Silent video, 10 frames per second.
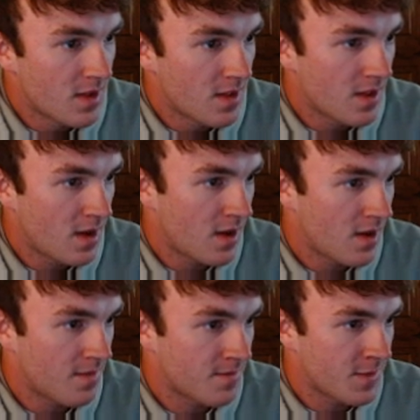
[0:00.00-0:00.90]

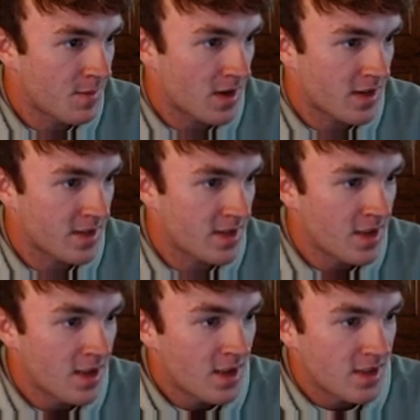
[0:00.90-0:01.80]
the market,
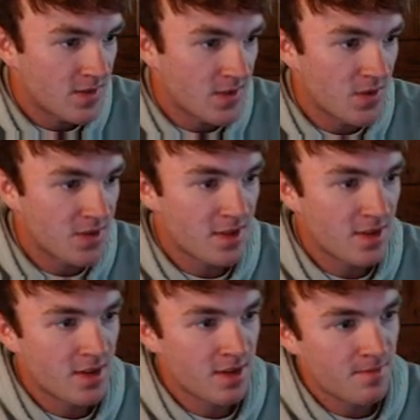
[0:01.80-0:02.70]
we go into
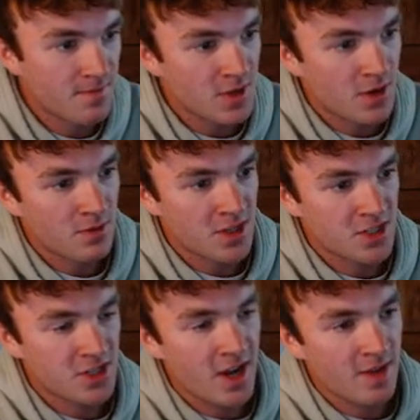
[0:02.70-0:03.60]
the
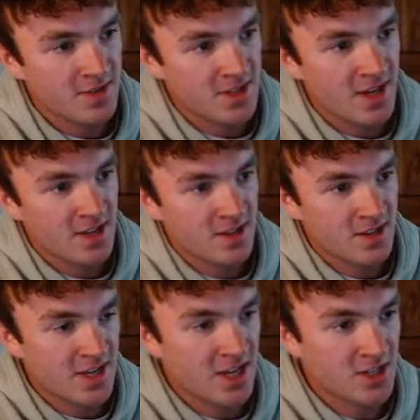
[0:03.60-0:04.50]
lunchtime
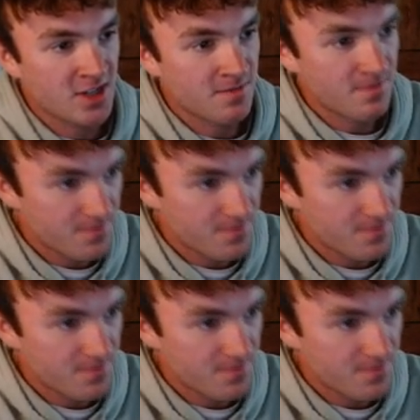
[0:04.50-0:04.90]
session,